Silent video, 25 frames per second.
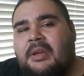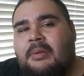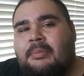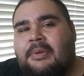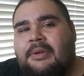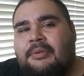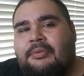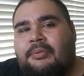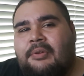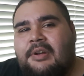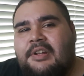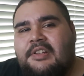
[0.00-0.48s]
on
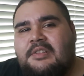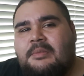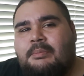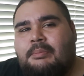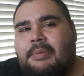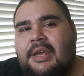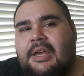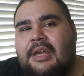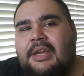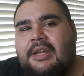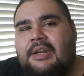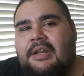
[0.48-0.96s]
my friend's
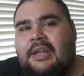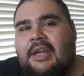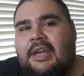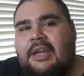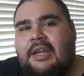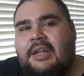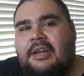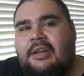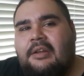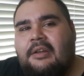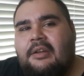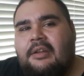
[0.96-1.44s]
bed,
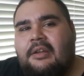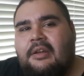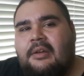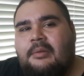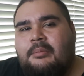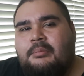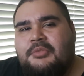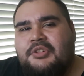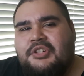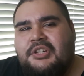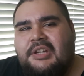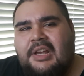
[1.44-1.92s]
and
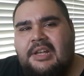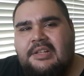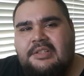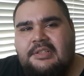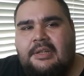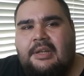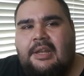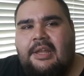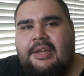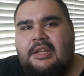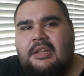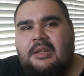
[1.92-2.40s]
she has
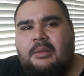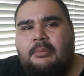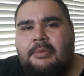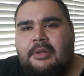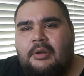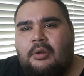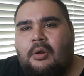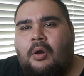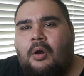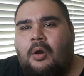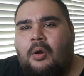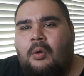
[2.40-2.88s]
it like in the
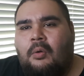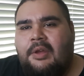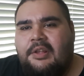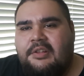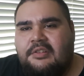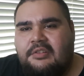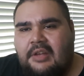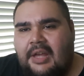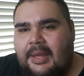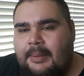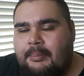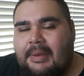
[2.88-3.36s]
middle hallway.
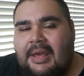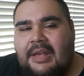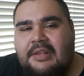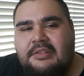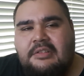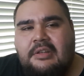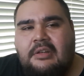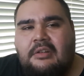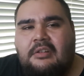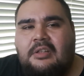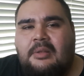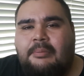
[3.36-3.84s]
So I
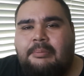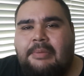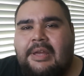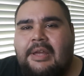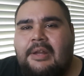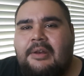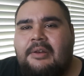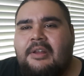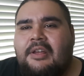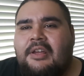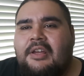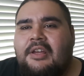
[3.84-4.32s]
passed out on the
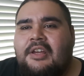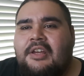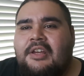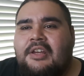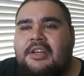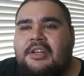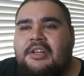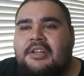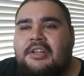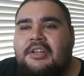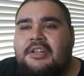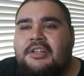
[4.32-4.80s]
bed.
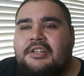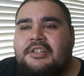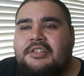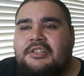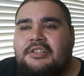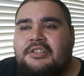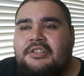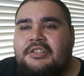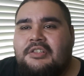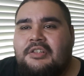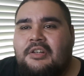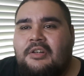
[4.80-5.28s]

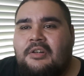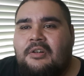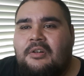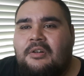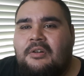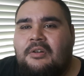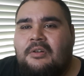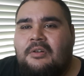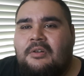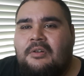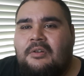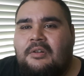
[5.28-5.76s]

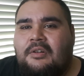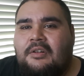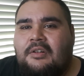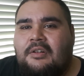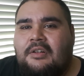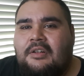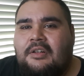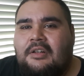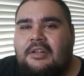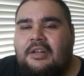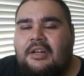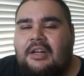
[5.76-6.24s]
So
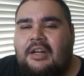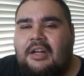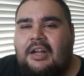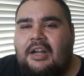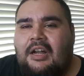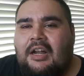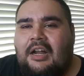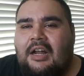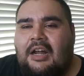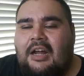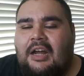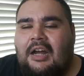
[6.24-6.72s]

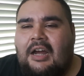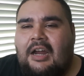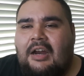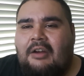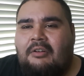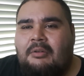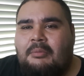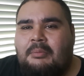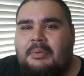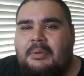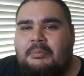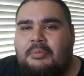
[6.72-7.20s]
I
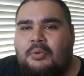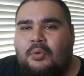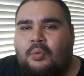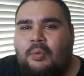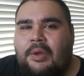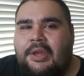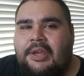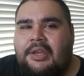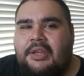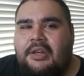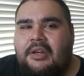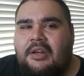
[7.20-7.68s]
remember
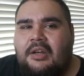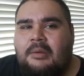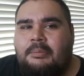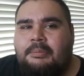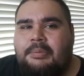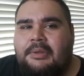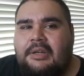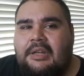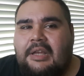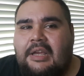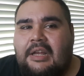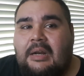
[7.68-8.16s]
waking
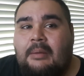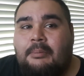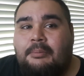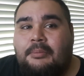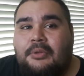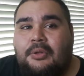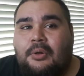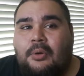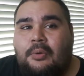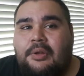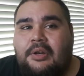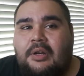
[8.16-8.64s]
up and I'm
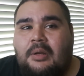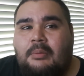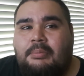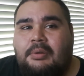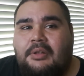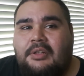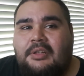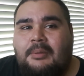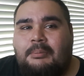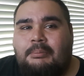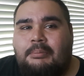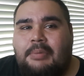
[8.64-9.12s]
throwing up
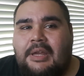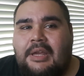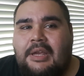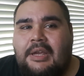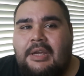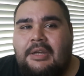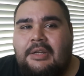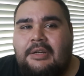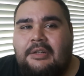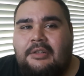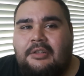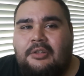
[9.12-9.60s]
on the
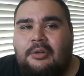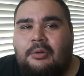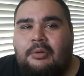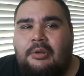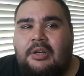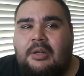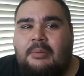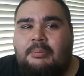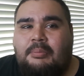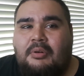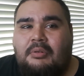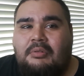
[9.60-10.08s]
bed and
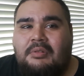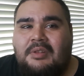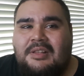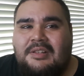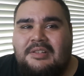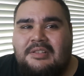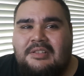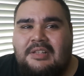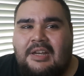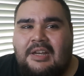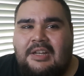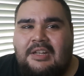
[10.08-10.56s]
throwing up over the
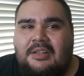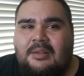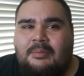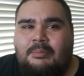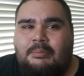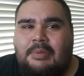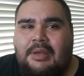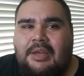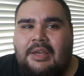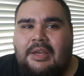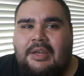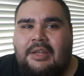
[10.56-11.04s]
side of the
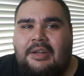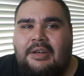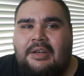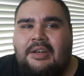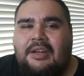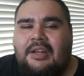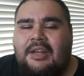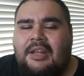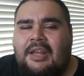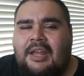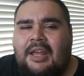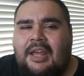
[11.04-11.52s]
bed,
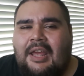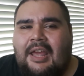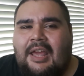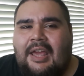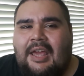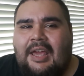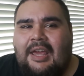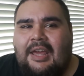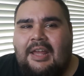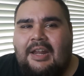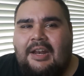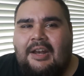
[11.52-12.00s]

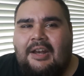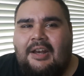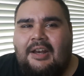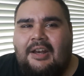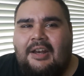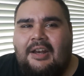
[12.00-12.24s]
and